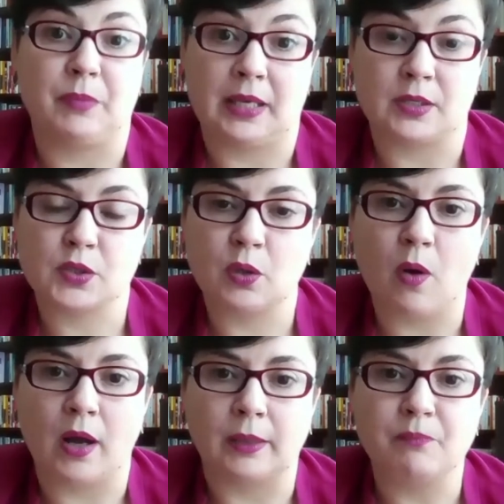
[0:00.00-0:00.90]
and so
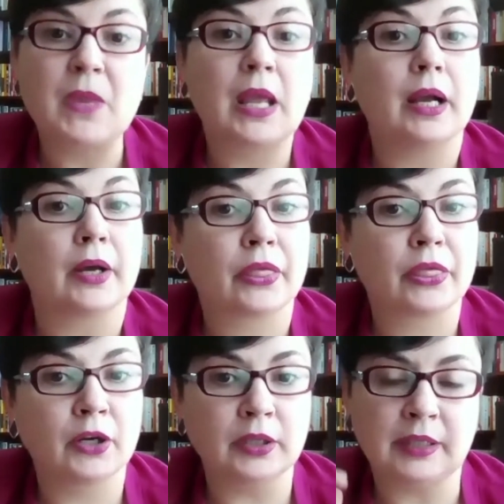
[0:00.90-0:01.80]
on. A
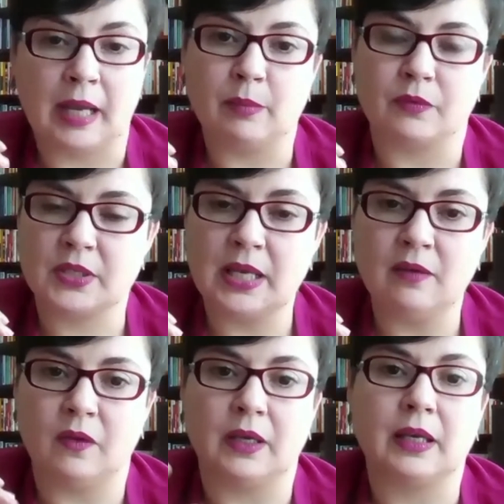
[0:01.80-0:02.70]
third type of
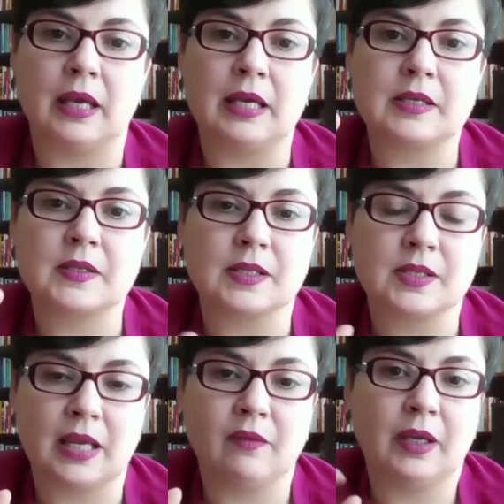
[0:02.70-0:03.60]
saving is the
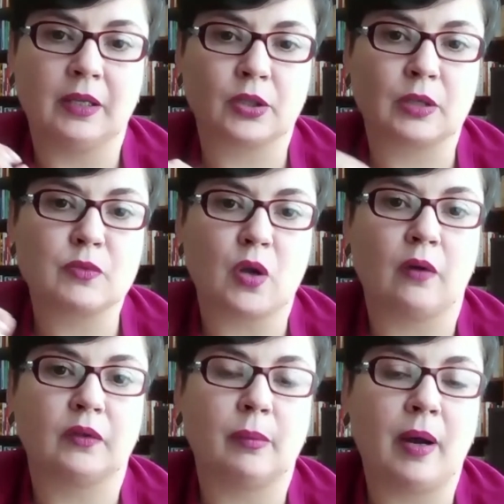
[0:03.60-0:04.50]
saving in terms
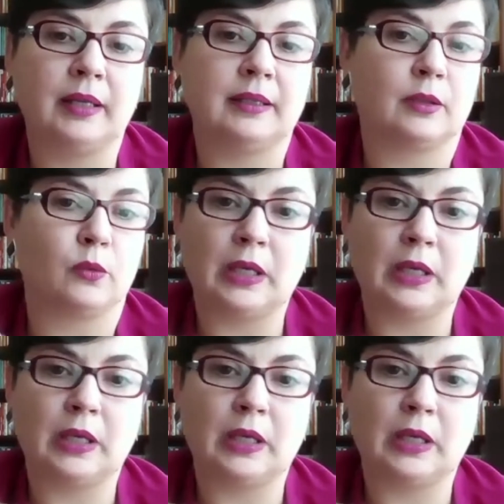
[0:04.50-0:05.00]
of the money that we